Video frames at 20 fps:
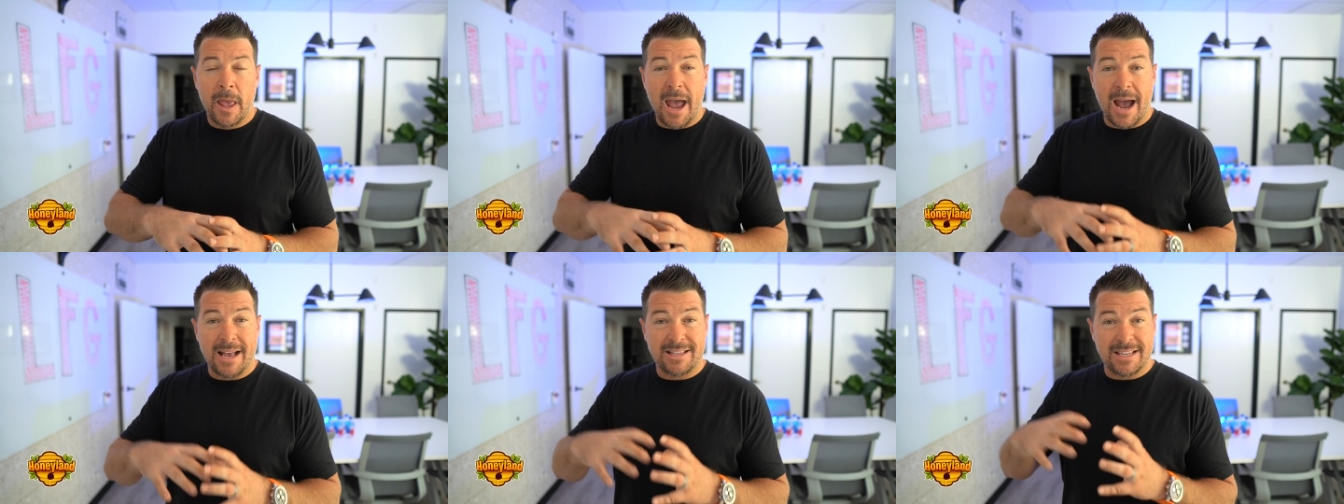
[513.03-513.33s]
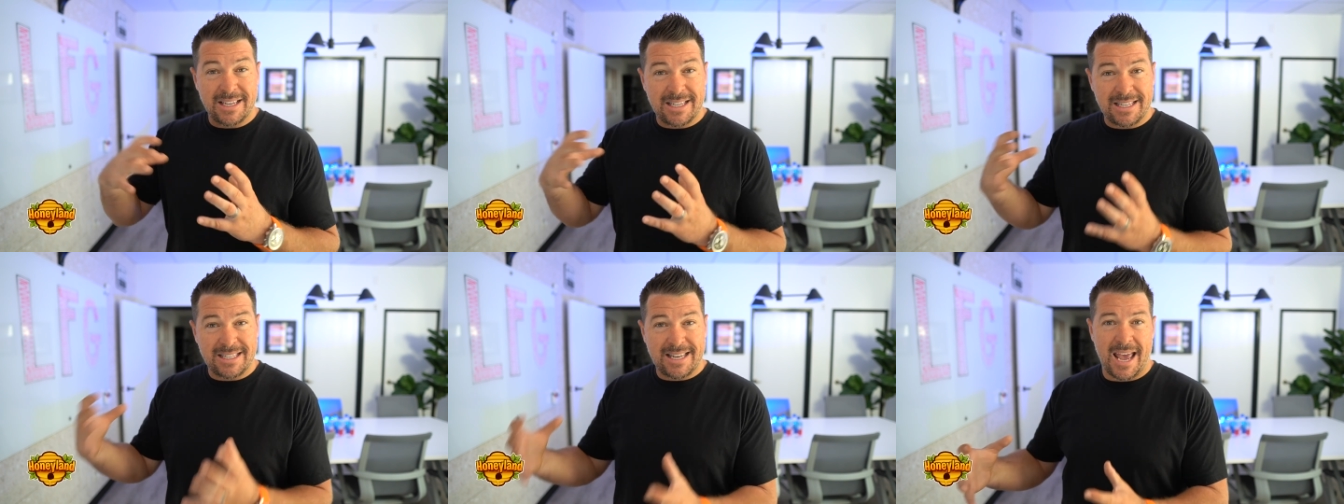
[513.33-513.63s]
As
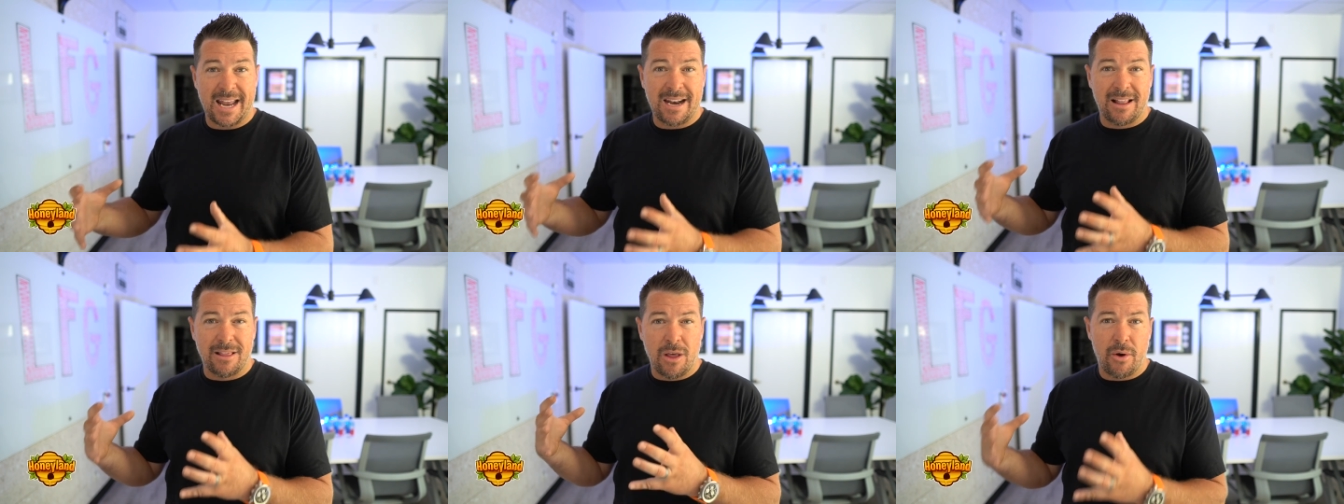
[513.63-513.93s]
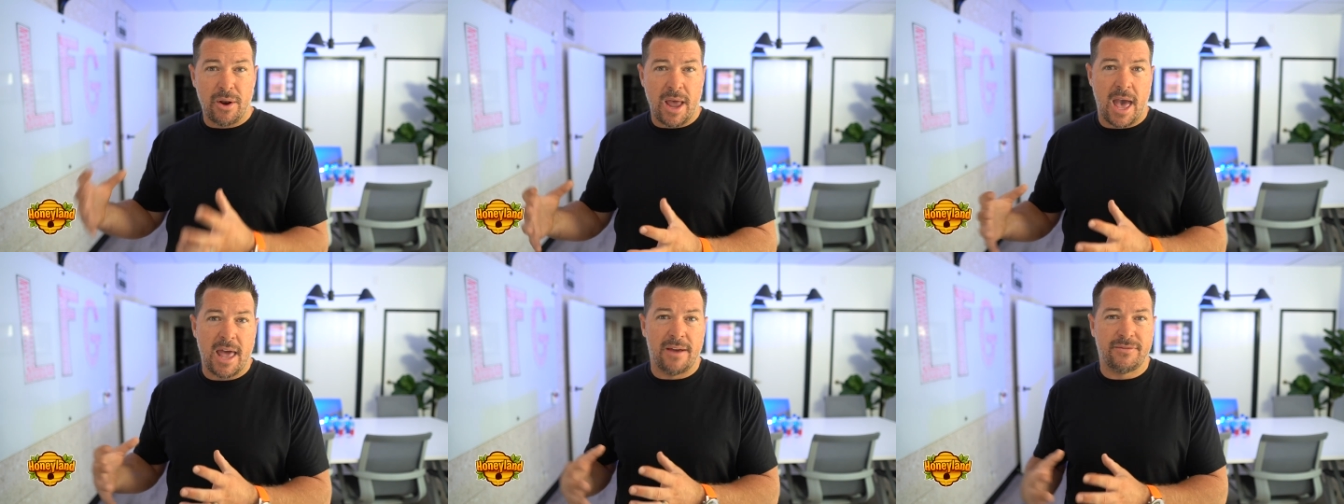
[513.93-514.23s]
a
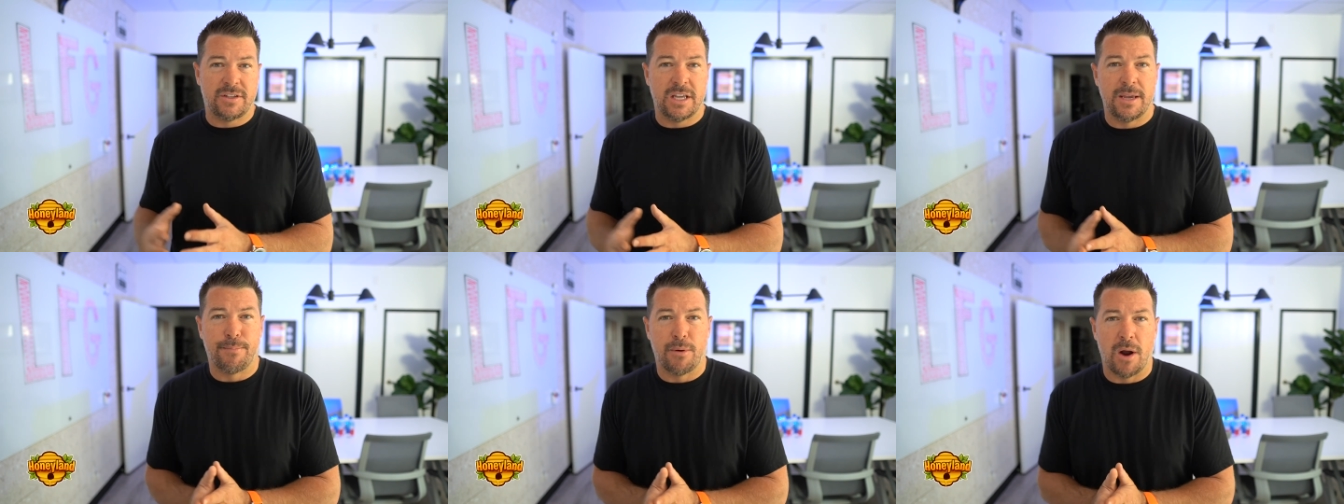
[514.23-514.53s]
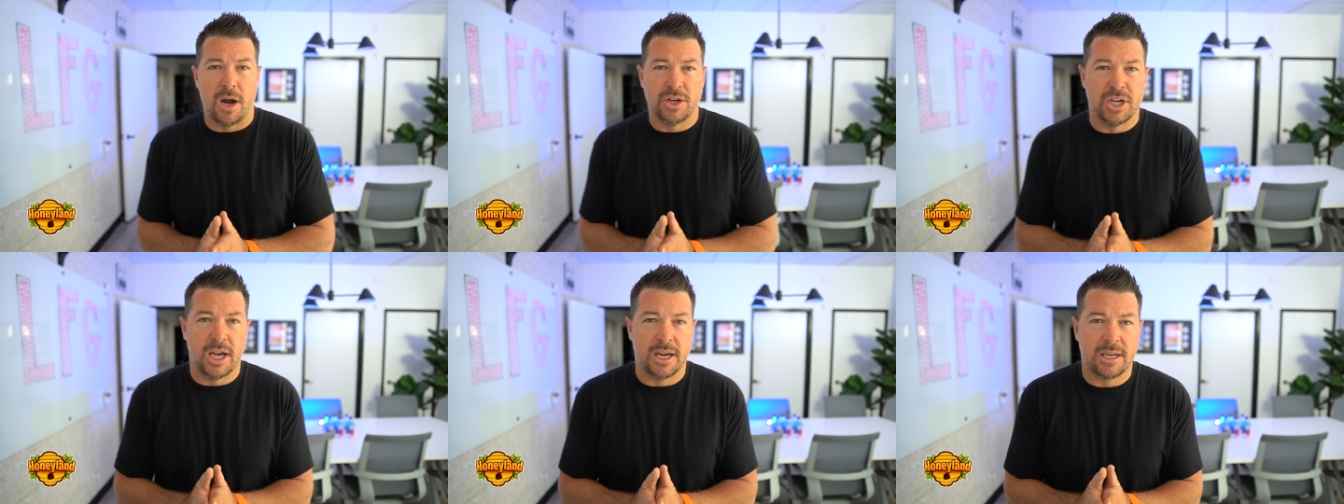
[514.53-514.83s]
standalone NFT
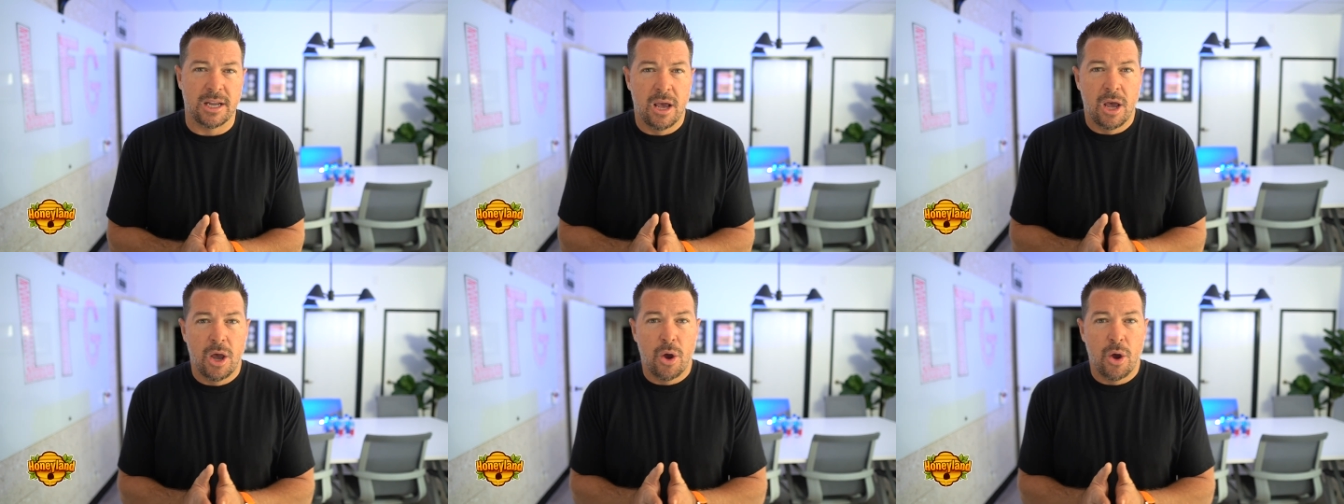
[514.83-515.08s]
project,